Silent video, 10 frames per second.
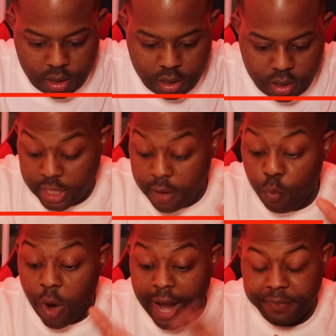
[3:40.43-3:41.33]
so they
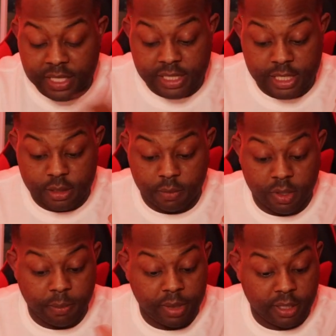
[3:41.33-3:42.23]
wiped the system
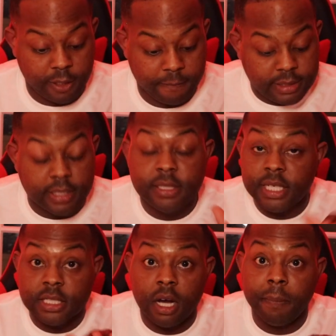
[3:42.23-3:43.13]
completely. Since
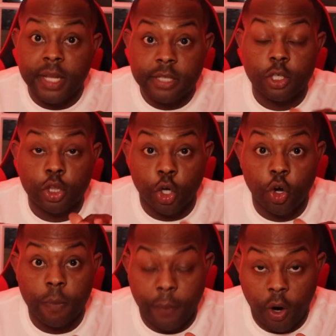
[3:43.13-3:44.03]
this company is a
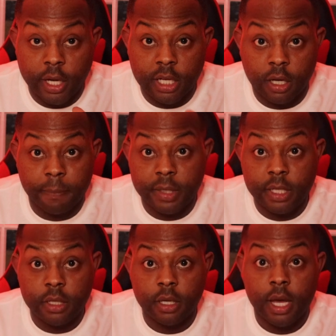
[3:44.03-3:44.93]
third-party
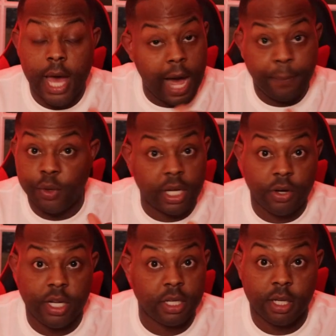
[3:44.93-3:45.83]
company, AppleCare
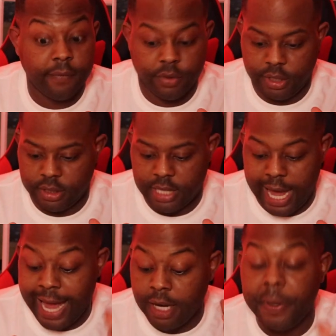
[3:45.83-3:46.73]
didn't cover this. I
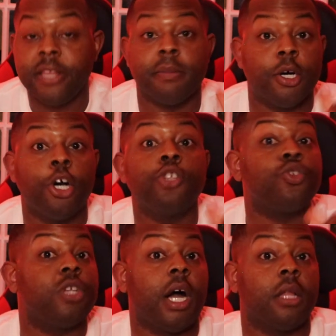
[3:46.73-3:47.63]
had to pay them
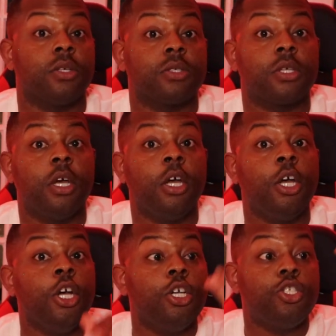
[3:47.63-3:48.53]

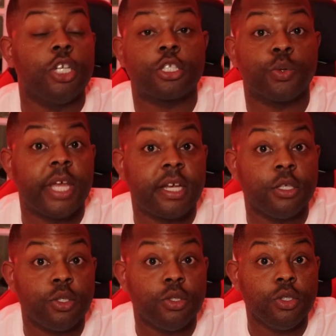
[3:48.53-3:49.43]
$100 just so they could